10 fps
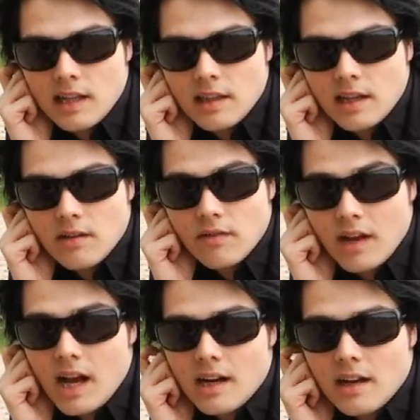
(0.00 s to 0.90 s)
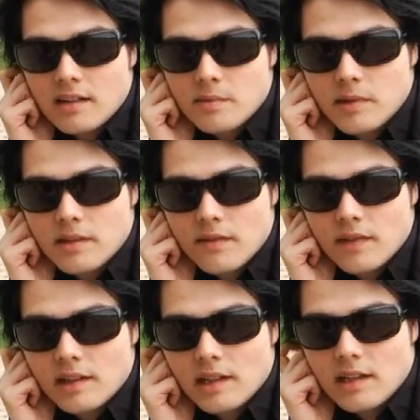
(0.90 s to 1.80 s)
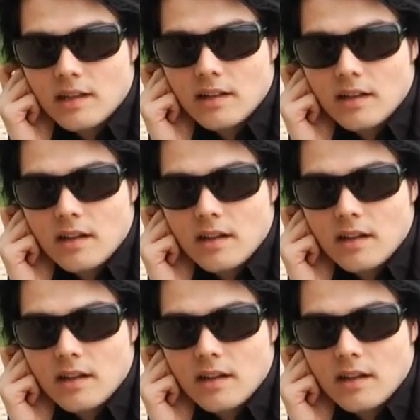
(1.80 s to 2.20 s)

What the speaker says: think Nirvana specifically